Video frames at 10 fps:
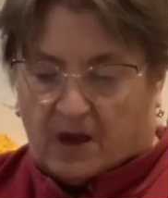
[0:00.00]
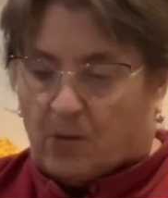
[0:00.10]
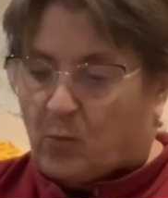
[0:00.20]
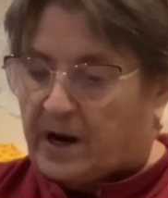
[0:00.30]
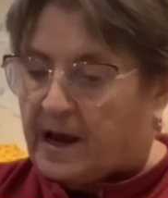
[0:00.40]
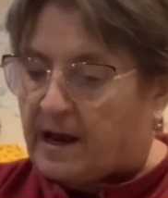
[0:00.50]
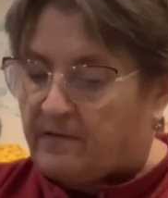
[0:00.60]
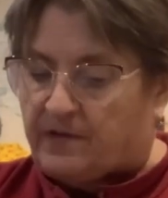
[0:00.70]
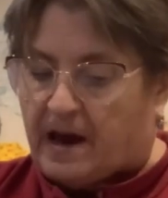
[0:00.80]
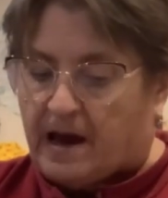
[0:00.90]
When I have
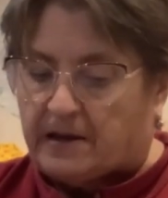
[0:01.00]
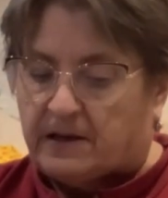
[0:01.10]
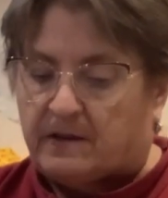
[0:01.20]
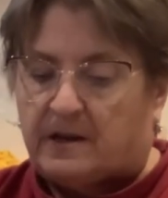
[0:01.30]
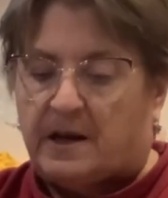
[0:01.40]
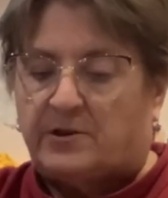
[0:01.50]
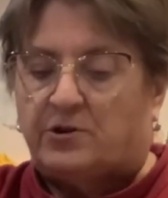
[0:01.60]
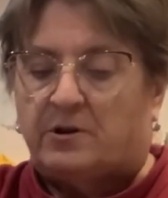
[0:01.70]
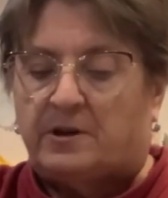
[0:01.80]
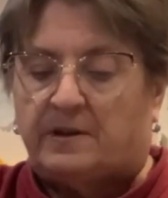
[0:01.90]
that, then I
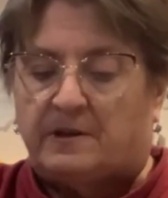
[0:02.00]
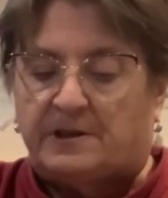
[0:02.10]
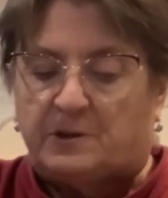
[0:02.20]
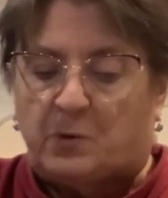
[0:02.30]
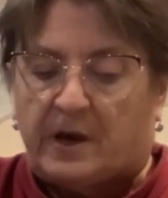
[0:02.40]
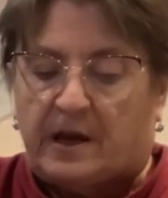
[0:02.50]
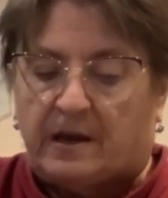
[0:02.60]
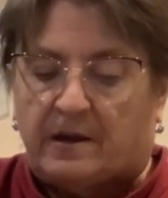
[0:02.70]
turn it this way,